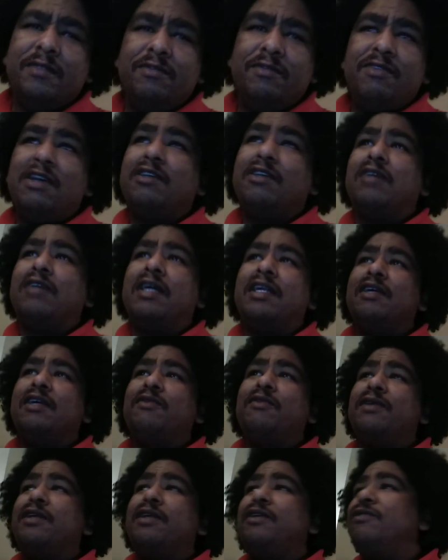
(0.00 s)
If I was trying to
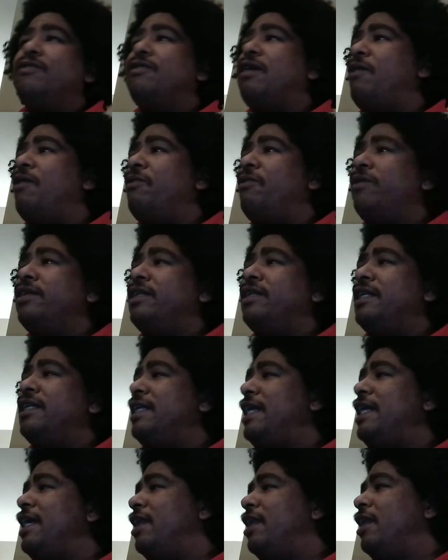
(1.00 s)
get rid of you, I would have
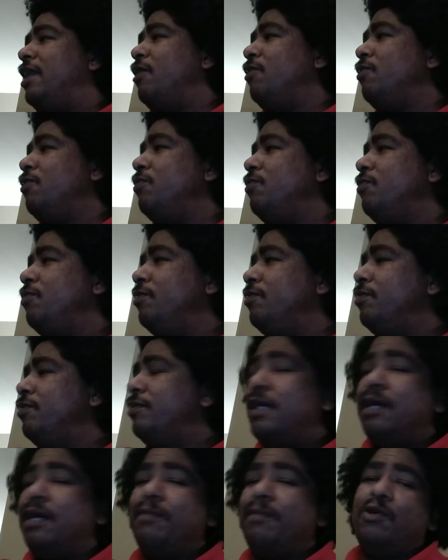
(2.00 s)
did that a
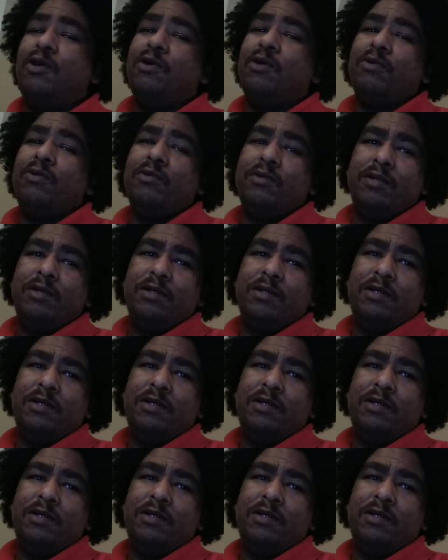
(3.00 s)
long time ago.